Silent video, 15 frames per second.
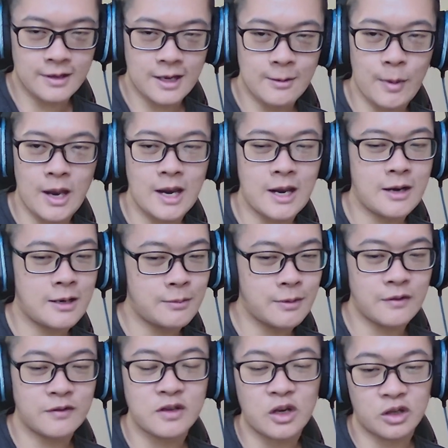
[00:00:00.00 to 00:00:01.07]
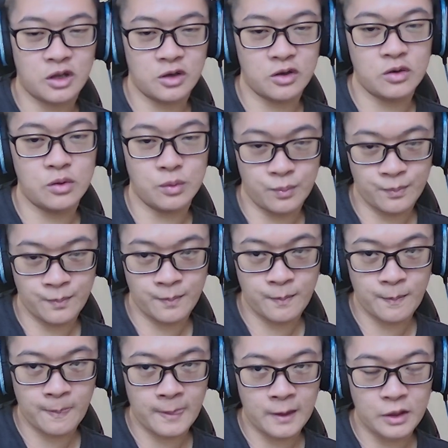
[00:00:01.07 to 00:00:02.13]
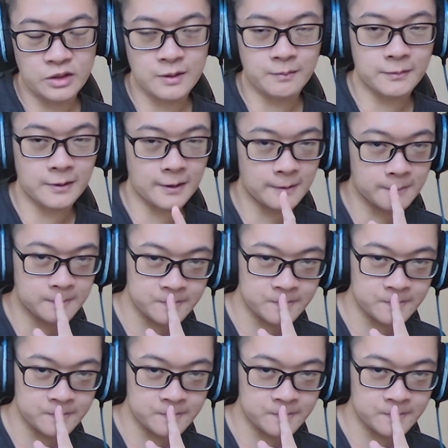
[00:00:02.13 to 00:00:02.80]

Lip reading: Iron Man and he becomes Doctor Doom or something?